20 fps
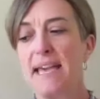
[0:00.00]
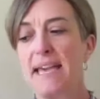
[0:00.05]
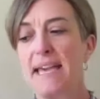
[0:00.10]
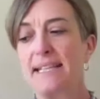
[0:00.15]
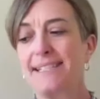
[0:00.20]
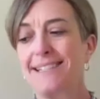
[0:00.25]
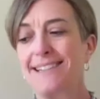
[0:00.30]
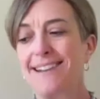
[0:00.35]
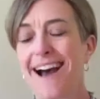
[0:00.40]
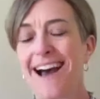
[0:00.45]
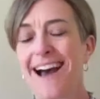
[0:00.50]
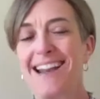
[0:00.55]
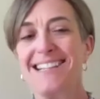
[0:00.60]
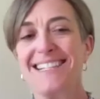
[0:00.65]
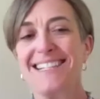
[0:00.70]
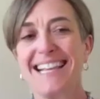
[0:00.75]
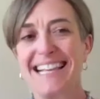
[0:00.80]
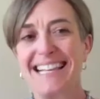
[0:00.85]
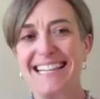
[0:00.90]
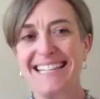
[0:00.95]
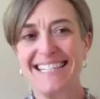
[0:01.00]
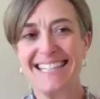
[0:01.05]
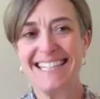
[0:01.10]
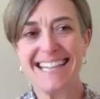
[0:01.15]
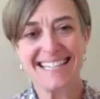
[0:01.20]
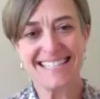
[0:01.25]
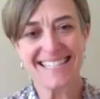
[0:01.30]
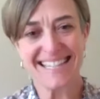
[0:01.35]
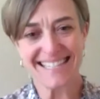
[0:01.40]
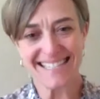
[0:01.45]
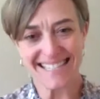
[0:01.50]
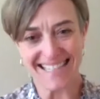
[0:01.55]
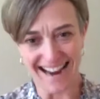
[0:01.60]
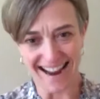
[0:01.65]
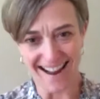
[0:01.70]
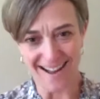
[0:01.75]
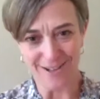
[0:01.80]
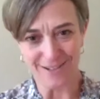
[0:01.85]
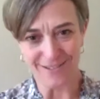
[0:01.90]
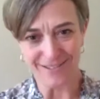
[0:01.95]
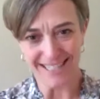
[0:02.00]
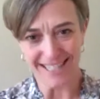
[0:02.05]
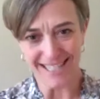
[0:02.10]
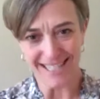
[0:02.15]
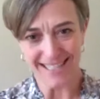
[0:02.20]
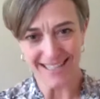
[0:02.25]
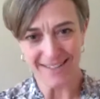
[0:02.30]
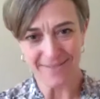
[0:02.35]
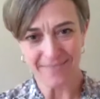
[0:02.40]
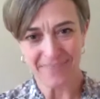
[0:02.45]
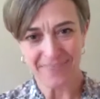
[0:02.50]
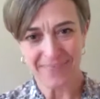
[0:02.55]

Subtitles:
It's not as easy as it sounds